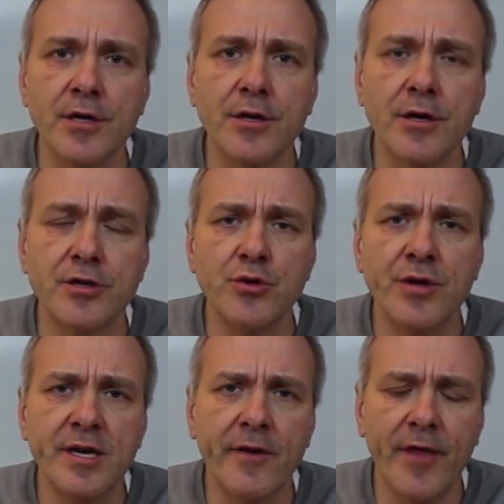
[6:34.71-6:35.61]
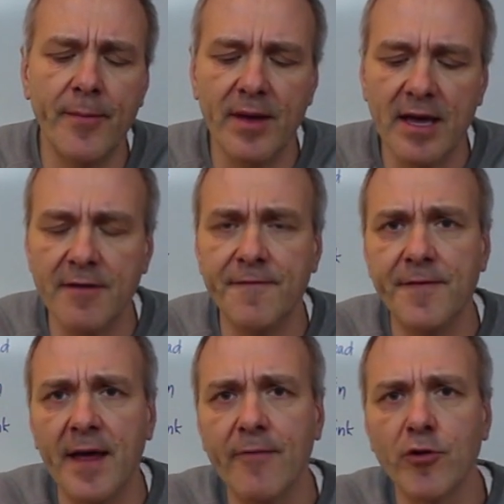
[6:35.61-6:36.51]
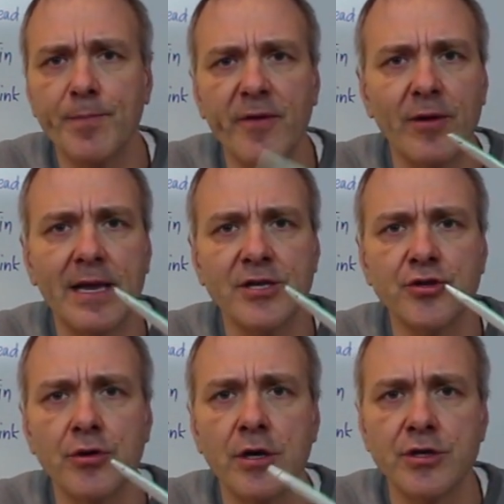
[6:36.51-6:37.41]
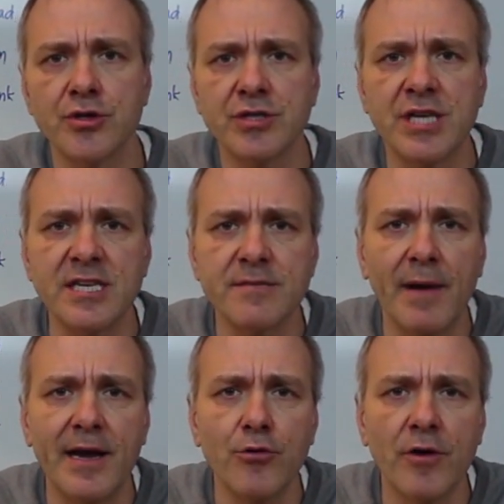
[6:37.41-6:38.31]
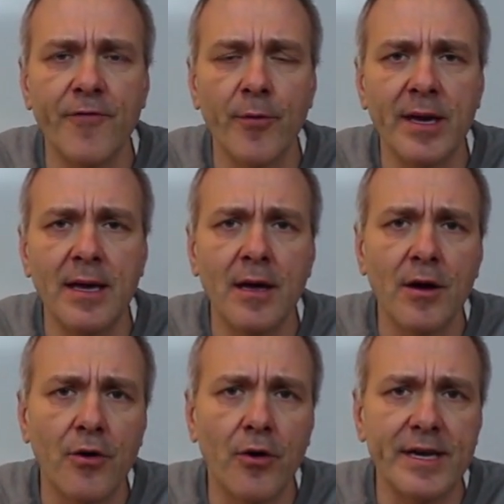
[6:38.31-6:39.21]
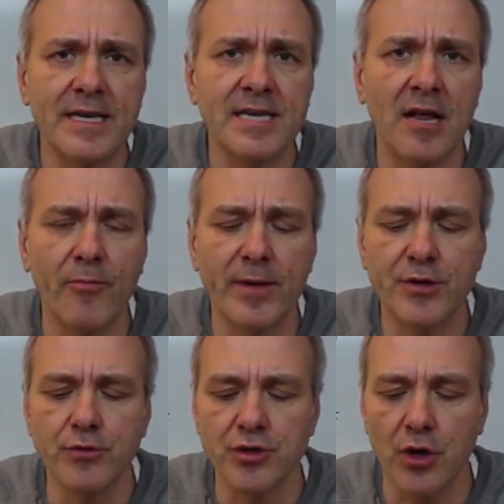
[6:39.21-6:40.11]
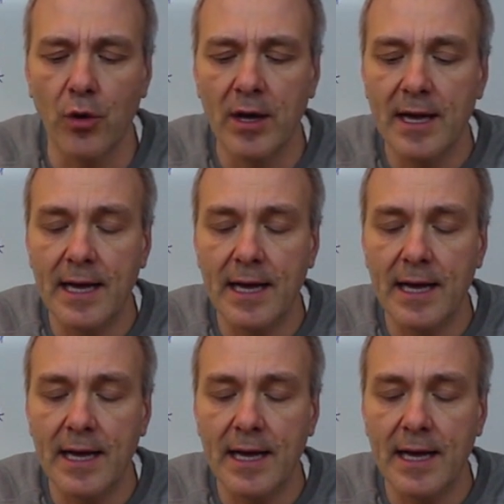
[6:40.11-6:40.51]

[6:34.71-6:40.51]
to hear them if they would be willing to test my lure for me, or at least help me do so.